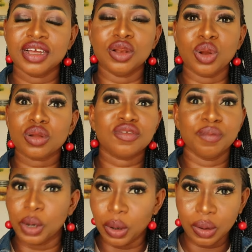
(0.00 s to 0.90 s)
a lot
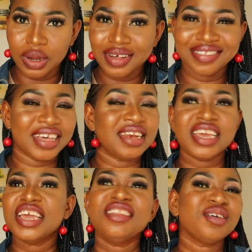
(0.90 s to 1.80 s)
more
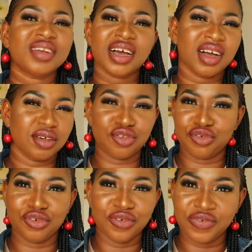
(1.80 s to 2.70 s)
than any other
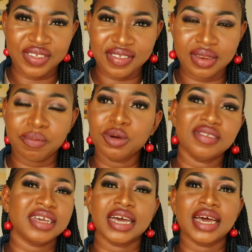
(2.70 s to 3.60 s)
castle you visit,
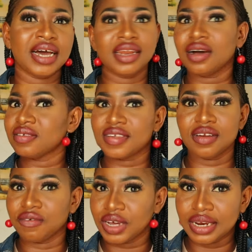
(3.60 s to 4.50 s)
both in Ghana and
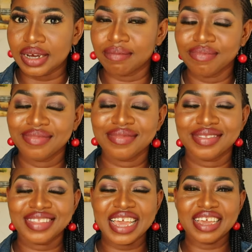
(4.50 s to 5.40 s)
outside of Ghana.
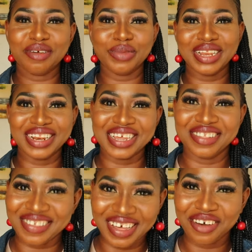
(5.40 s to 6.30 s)
Thank me
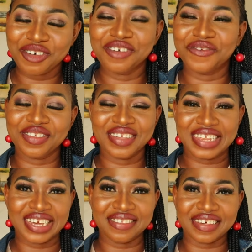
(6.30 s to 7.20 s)
later when you
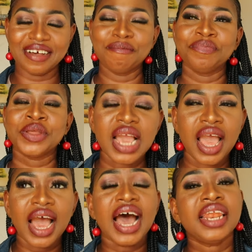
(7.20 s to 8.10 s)
visit Keta.
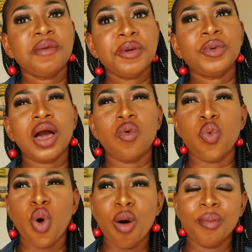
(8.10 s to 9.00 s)
And the people are
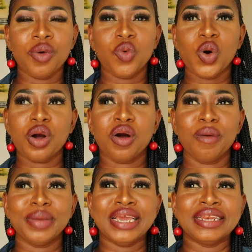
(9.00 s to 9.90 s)
warm,
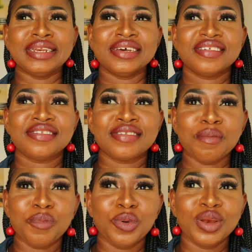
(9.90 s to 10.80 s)
welcoming,
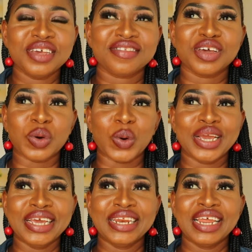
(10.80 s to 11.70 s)
simple,
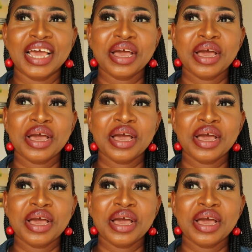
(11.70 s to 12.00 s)
easygoing.